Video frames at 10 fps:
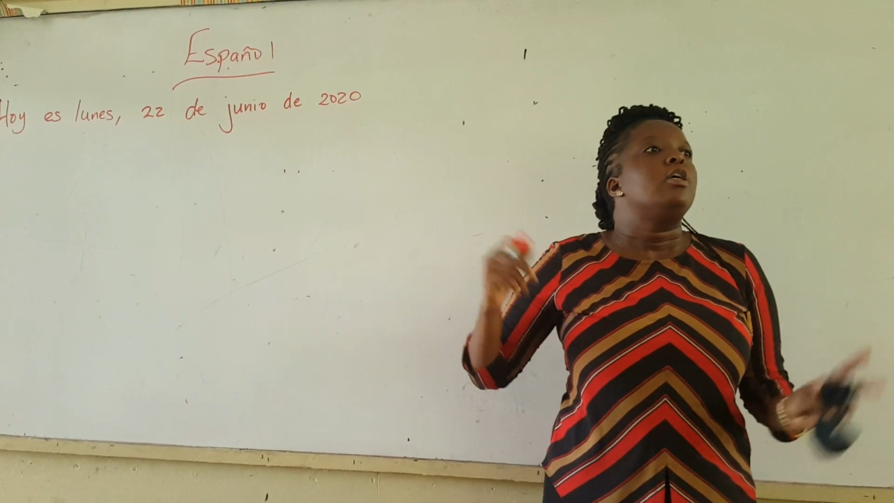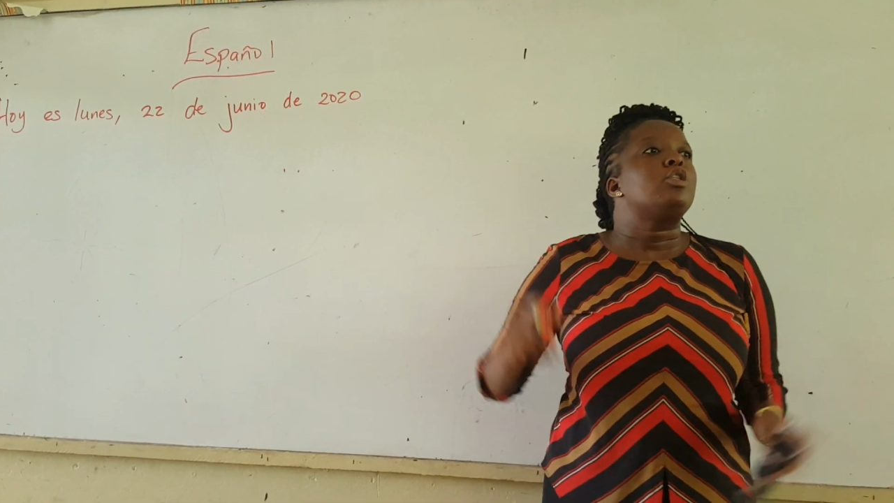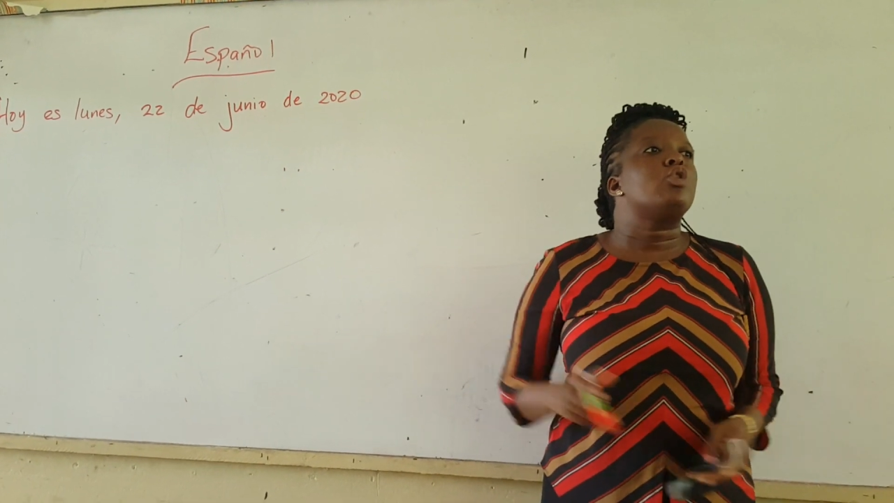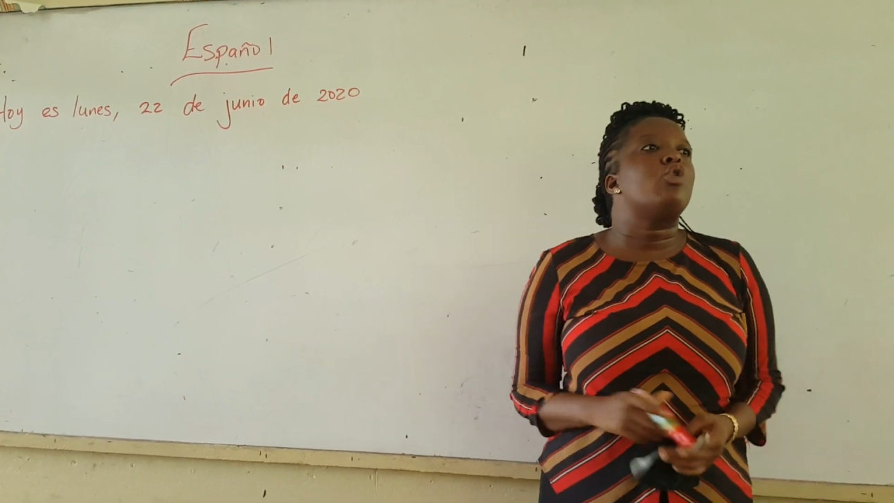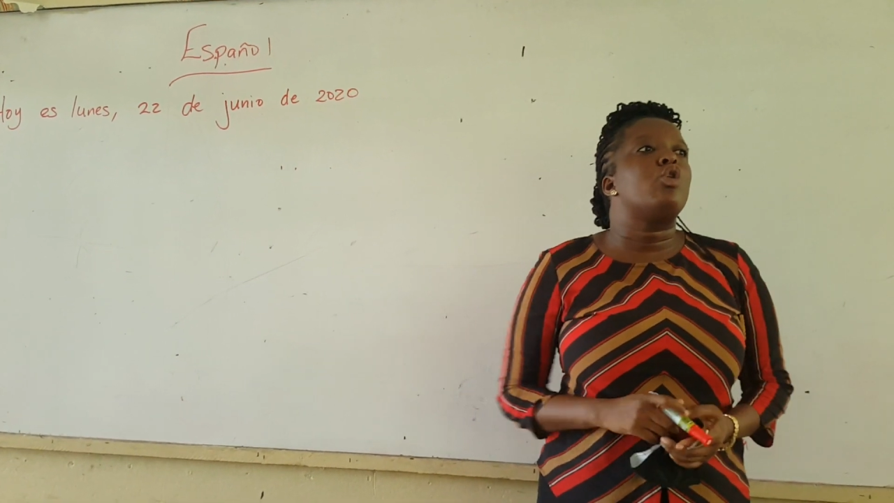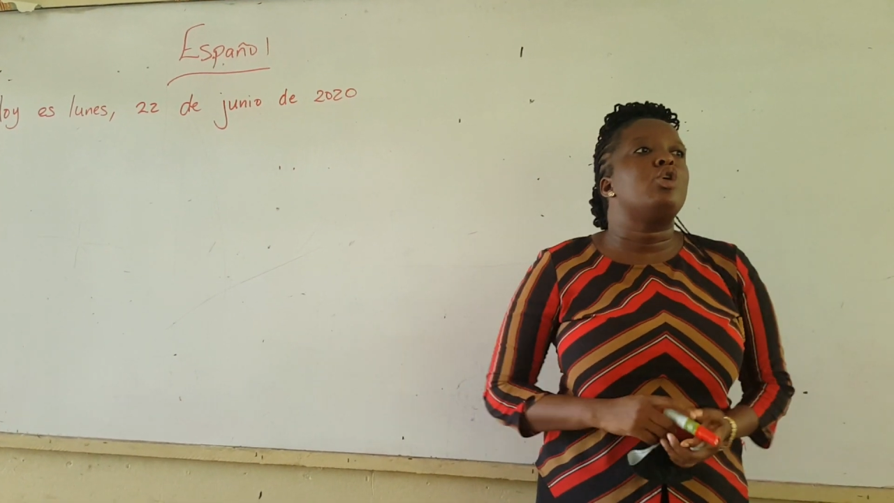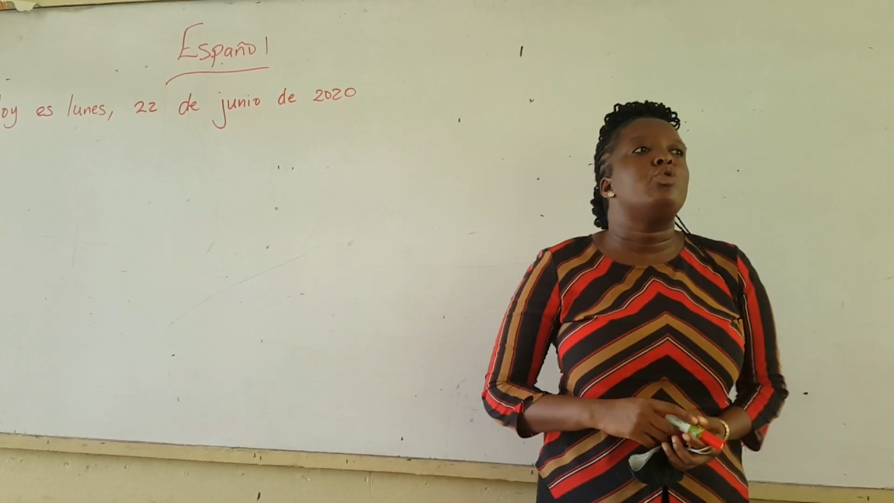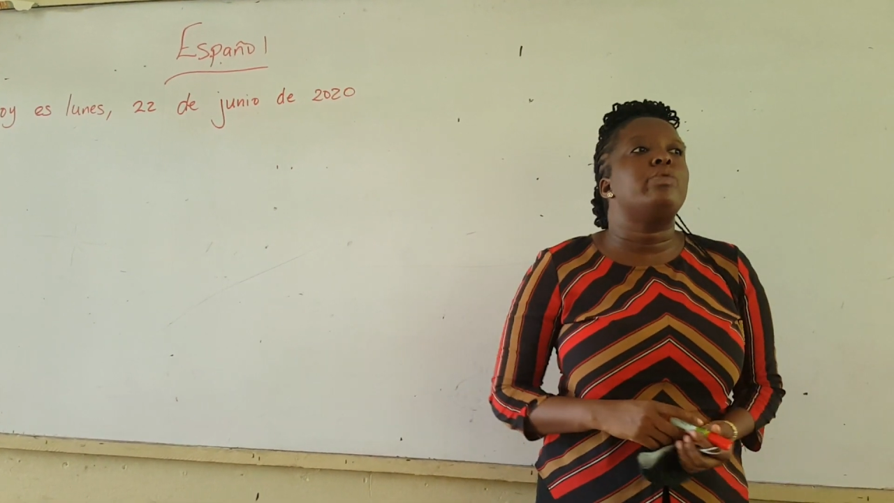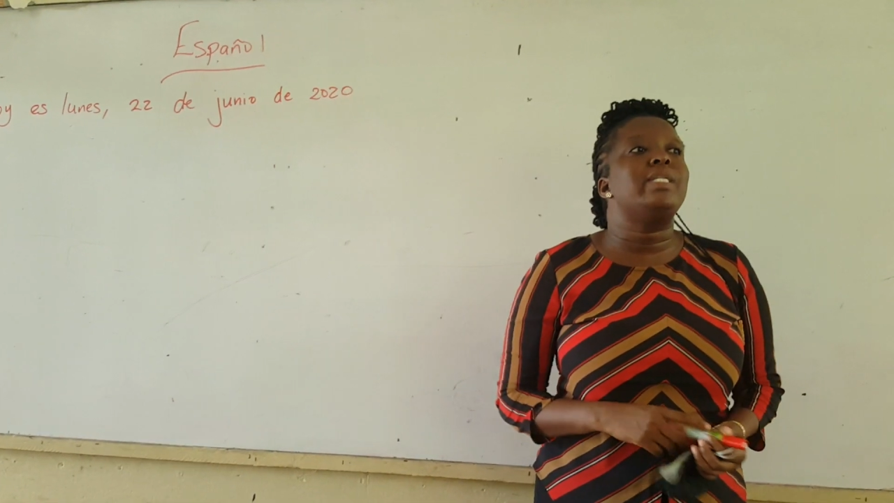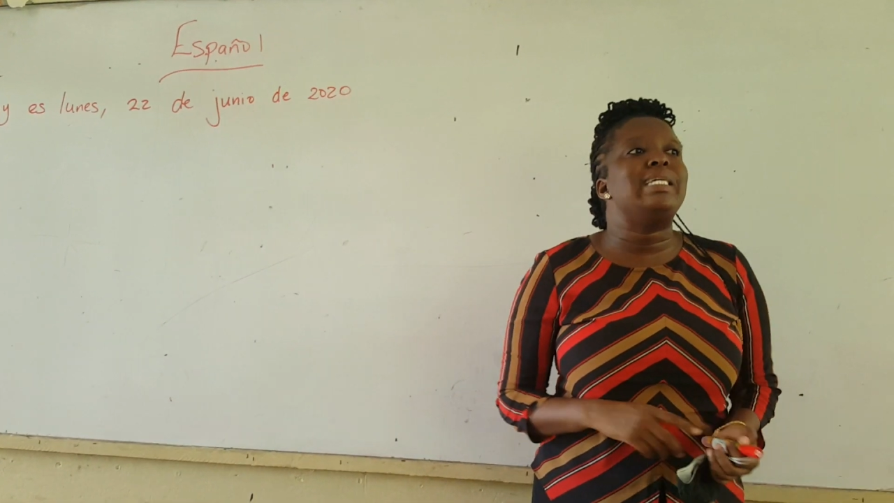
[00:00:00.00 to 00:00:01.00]
So,
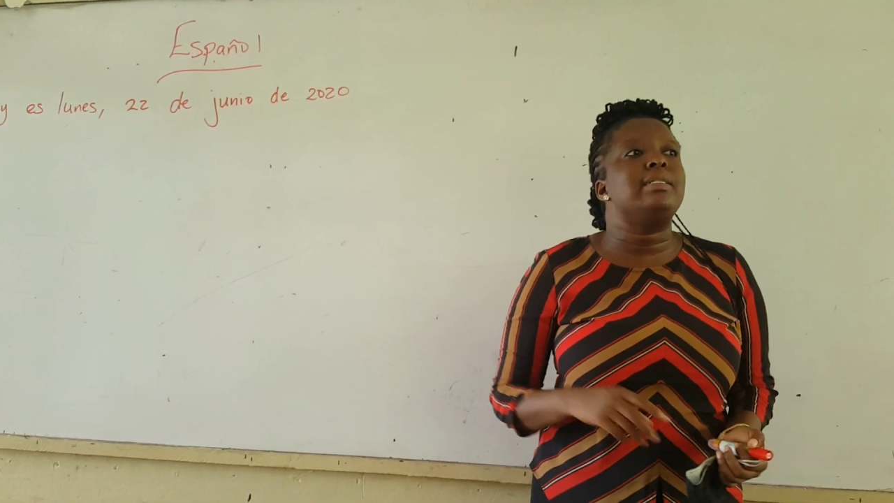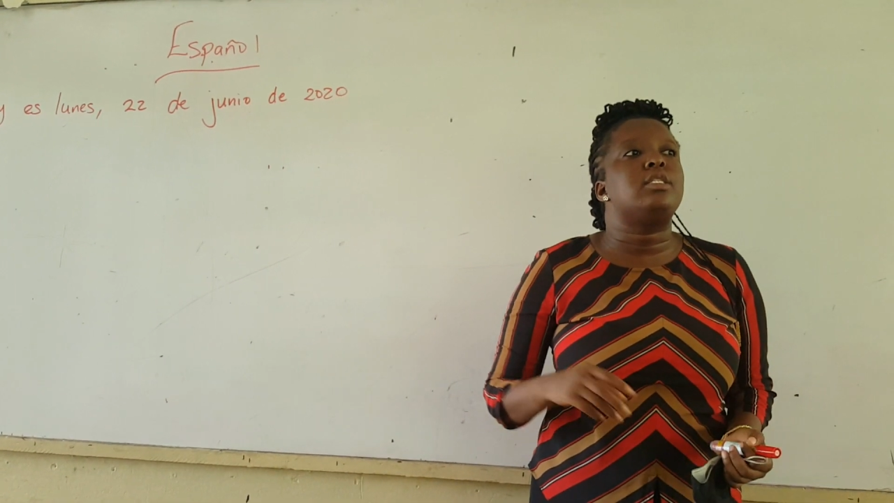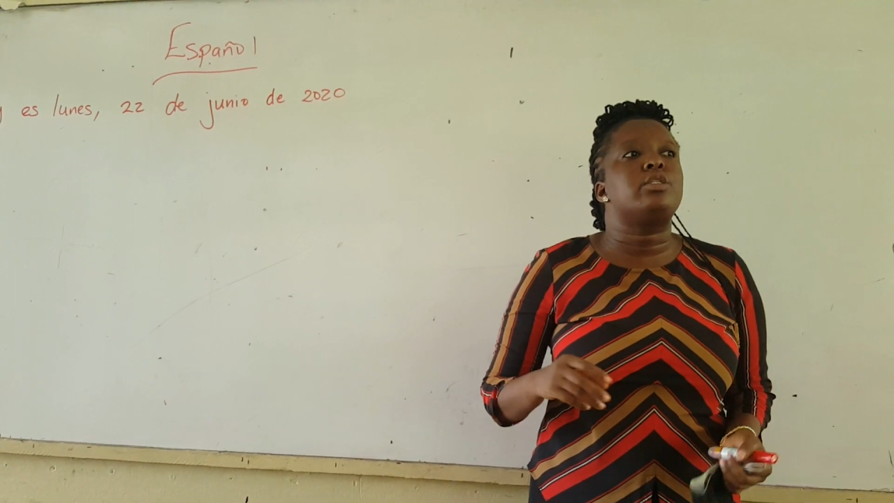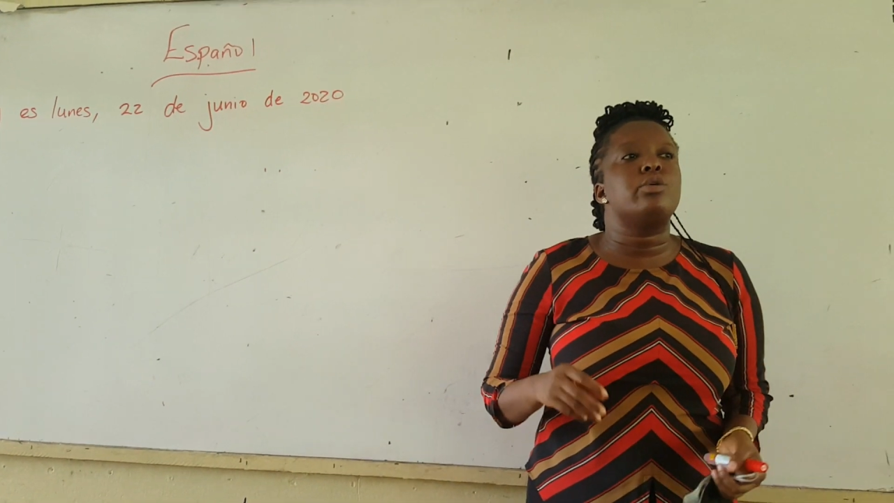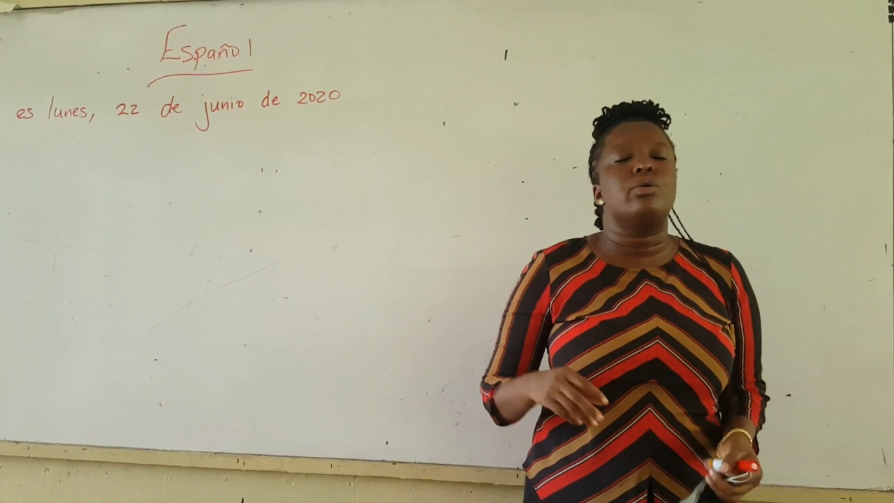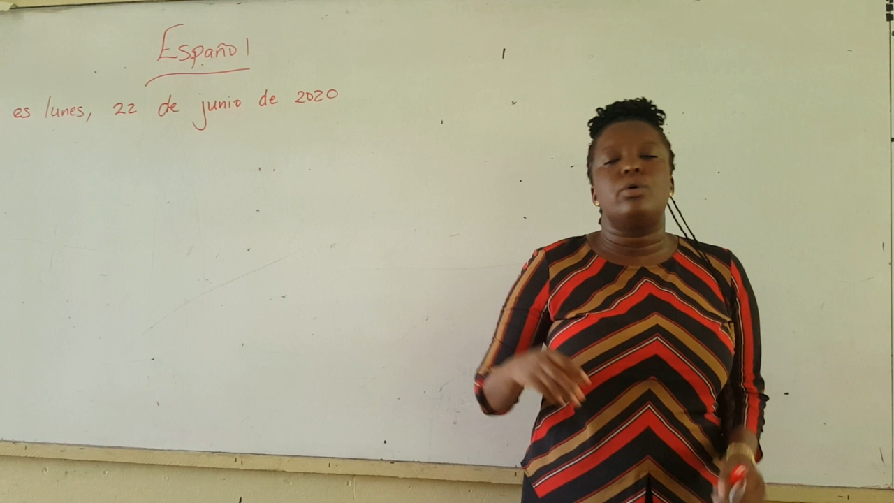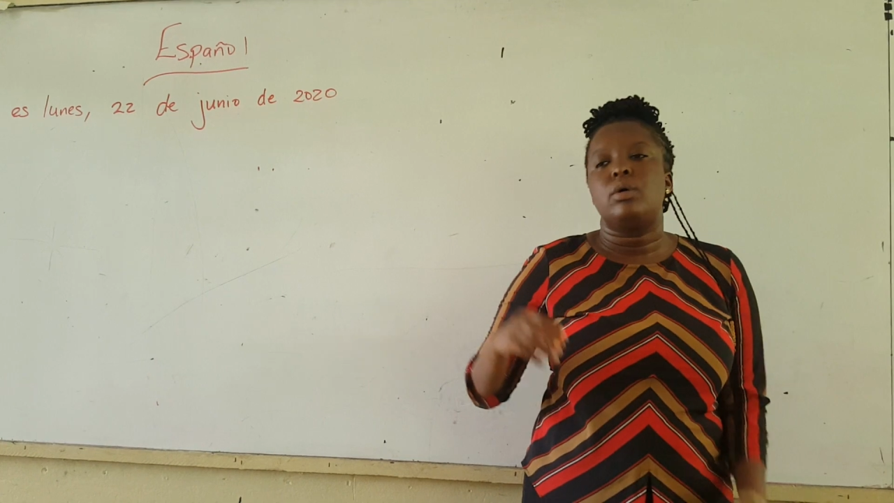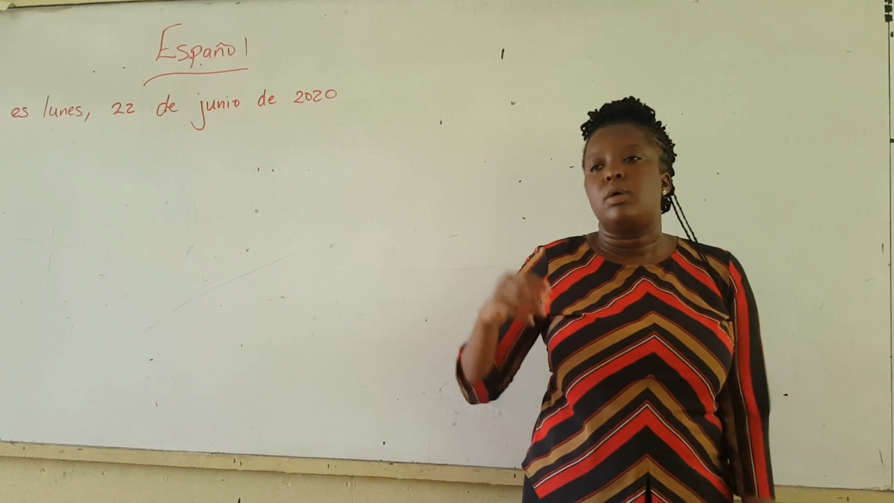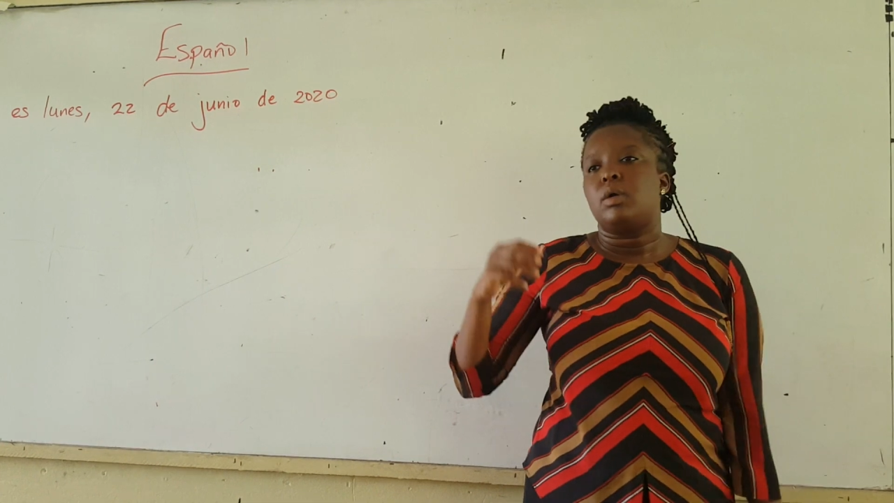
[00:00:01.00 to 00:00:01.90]
you need to